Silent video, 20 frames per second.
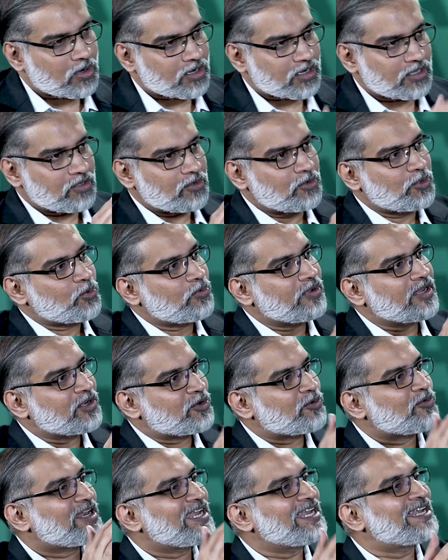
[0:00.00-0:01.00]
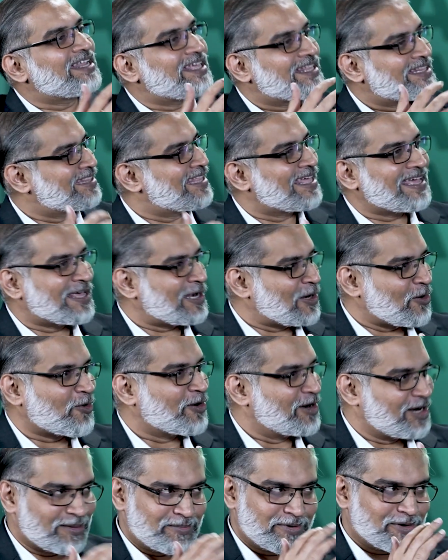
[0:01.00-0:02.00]
What are you doing to retain their
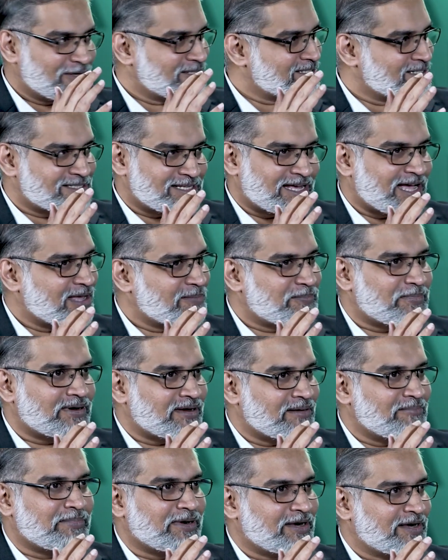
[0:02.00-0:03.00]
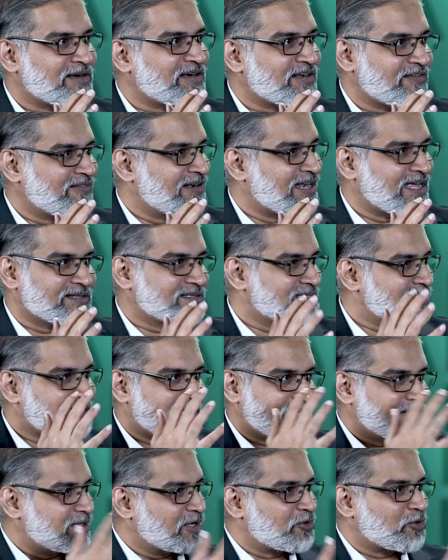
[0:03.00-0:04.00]
loyalty? Because it's a hyper competitive
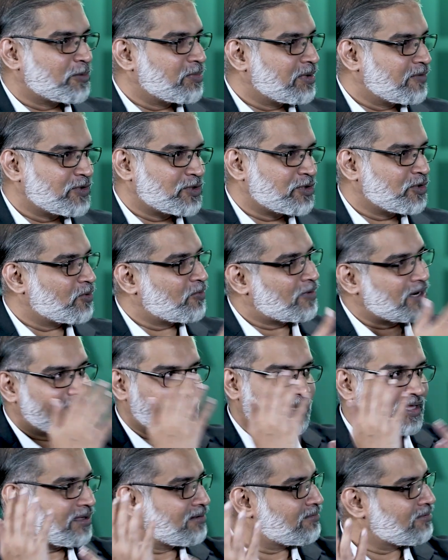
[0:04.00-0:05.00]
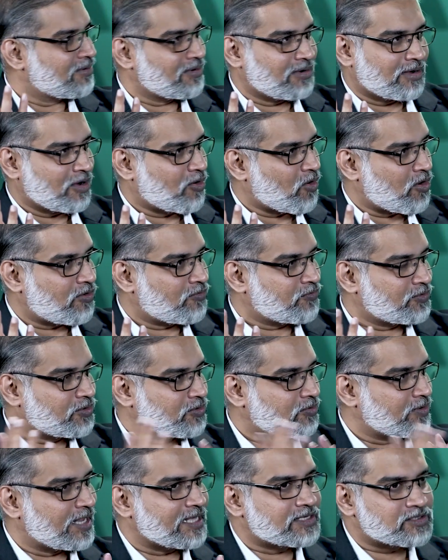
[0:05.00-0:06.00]
landscape. They could be with you one day, off
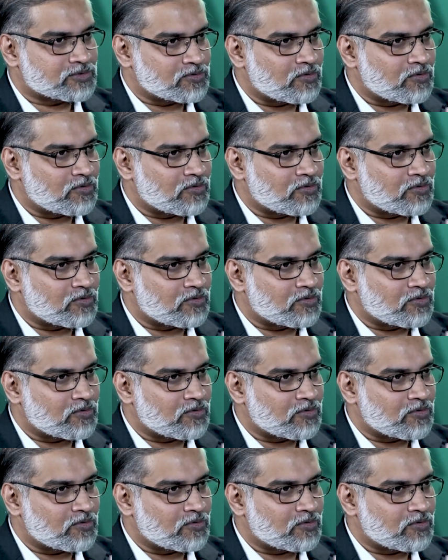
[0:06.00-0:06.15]
to next.